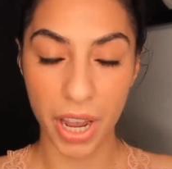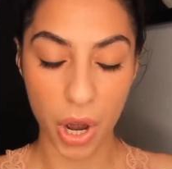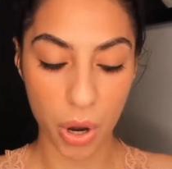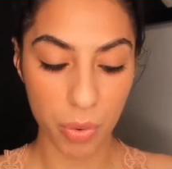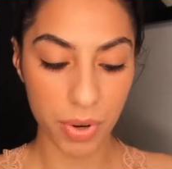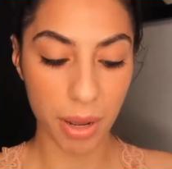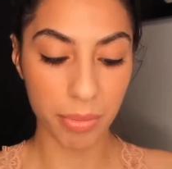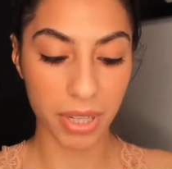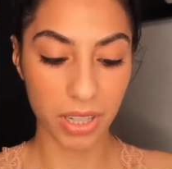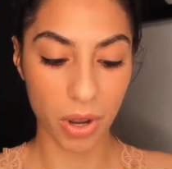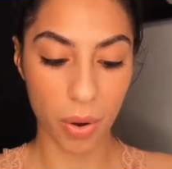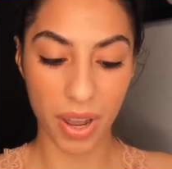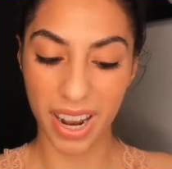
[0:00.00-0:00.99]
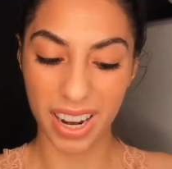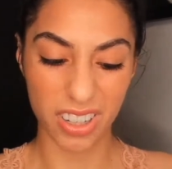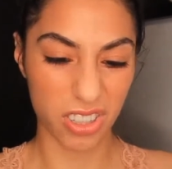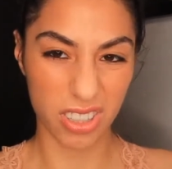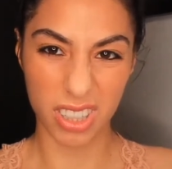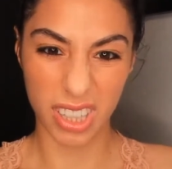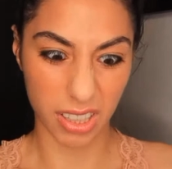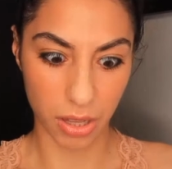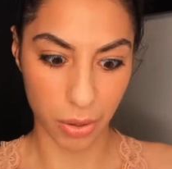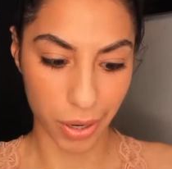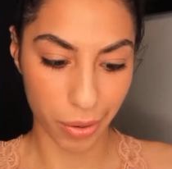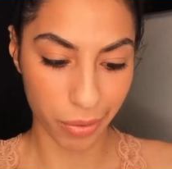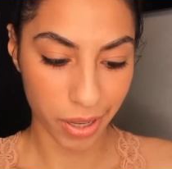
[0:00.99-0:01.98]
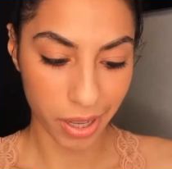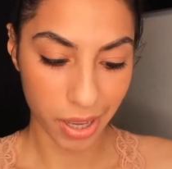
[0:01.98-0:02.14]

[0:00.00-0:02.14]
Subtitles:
own, I'm going to go ahead and just click logo.